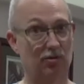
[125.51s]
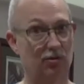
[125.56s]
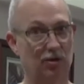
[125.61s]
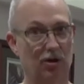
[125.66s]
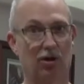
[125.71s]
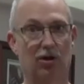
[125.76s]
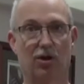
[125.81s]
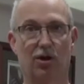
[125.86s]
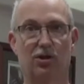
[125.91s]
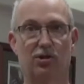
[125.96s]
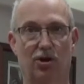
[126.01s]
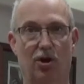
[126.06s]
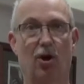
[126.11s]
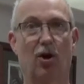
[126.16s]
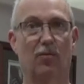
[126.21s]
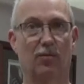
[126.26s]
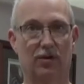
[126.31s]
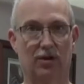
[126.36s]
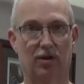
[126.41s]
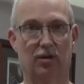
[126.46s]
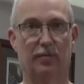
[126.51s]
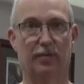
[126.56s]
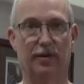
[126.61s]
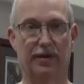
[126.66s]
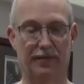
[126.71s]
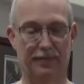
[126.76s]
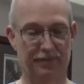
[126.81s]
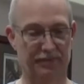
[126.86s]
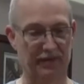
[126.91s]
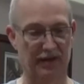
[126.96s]
You're going to char them a little
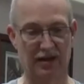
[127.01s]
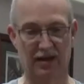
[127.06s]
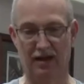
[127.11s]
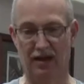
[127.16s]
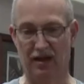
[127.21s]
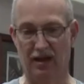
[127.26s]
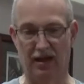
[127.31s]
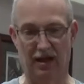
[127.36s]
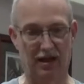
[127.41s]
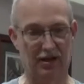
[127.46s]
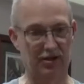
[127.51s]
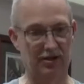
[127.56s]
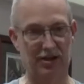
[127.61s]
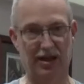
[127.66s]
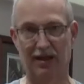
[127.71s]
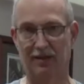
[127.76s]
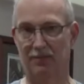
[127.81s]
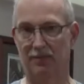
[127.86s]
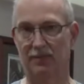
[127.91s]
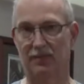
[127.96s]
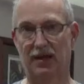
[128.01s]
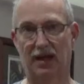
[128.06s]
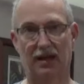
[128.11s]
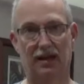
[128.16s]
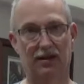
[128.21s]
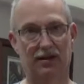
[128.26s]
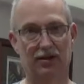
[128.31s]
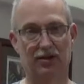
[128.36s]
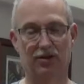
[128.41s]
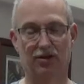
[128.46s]
bit, and just keep
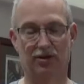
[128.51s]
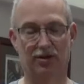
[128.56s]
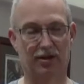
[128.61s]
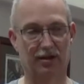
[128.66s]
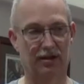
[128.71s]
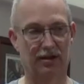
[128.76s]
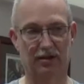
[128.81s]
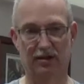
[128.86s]
taking your